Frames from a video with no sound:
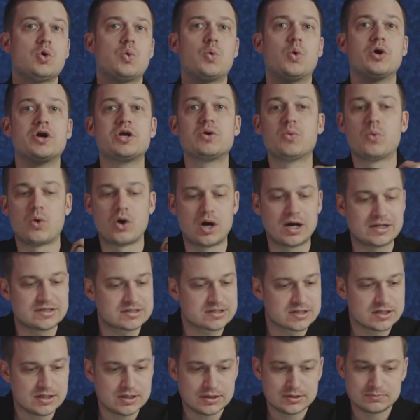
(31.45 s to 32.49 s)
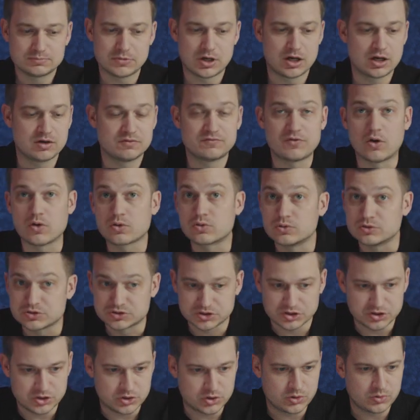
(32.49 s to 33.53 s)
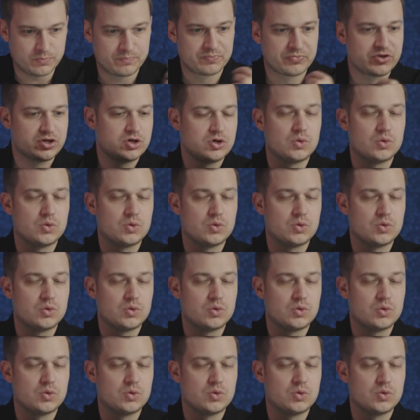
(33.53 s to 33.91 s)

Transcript: What do you want uh, vocals to do?